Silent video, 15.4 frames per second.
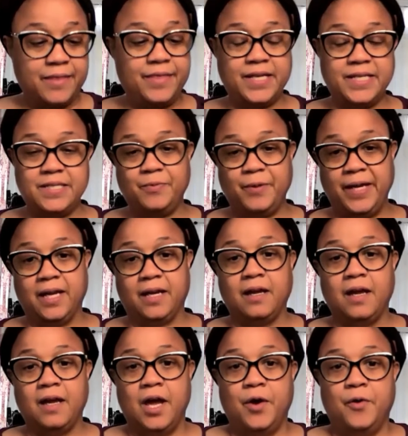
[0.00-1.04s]
This
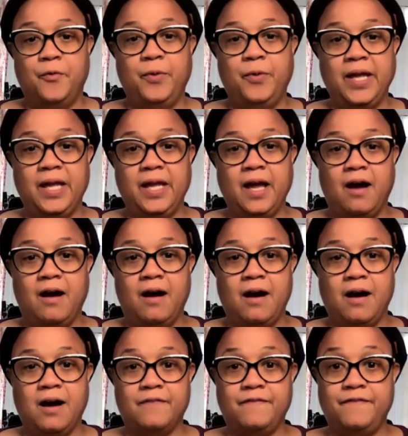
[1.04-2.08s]
week, we
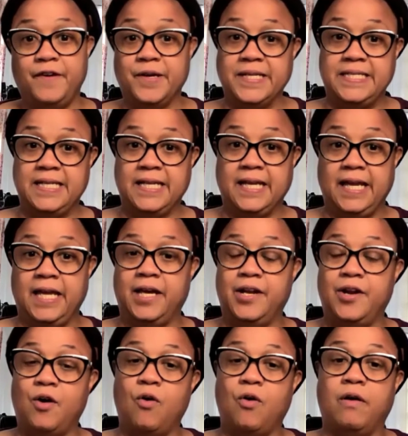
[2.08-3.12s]
are focusing
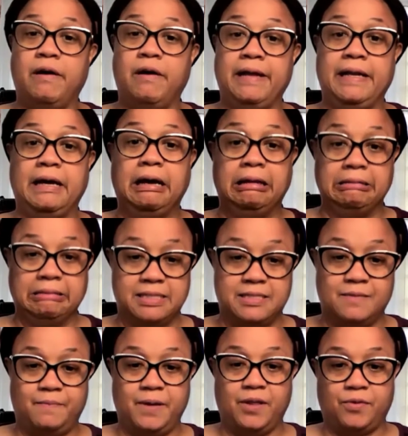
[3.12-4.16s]
in on
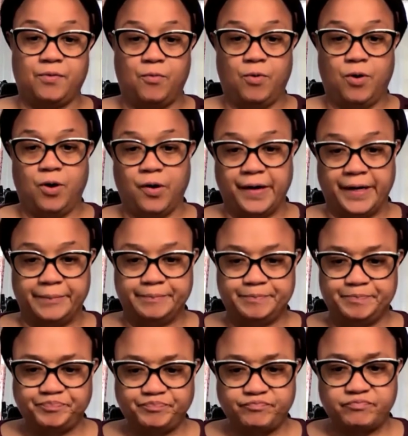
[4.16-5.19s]
Elizabeth Warren.
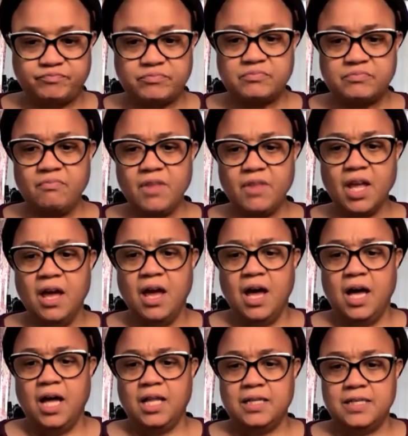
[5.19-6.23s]

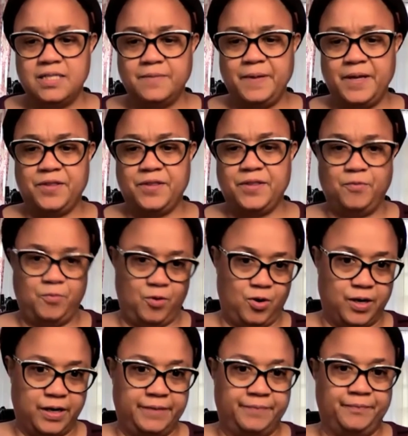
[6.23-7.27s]
Elizabeth
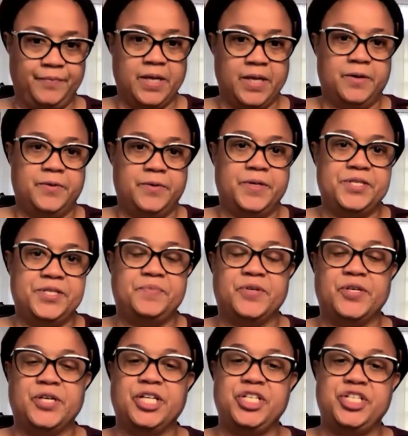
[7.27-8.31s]
Warren was
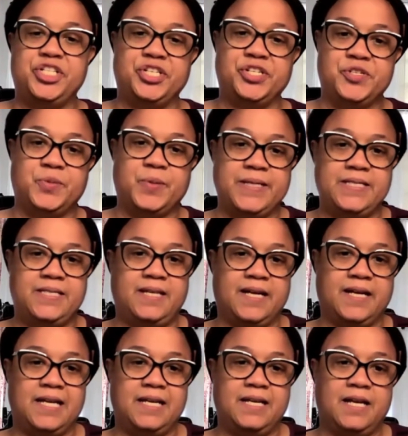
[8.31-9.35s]
born June
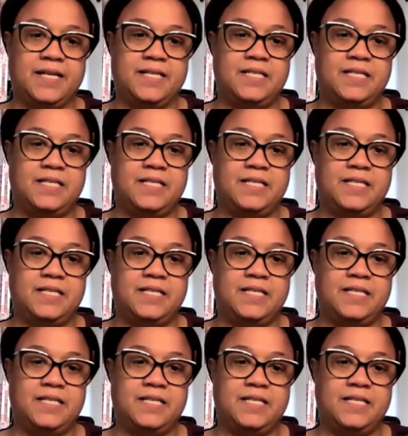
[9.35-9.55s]
22nd,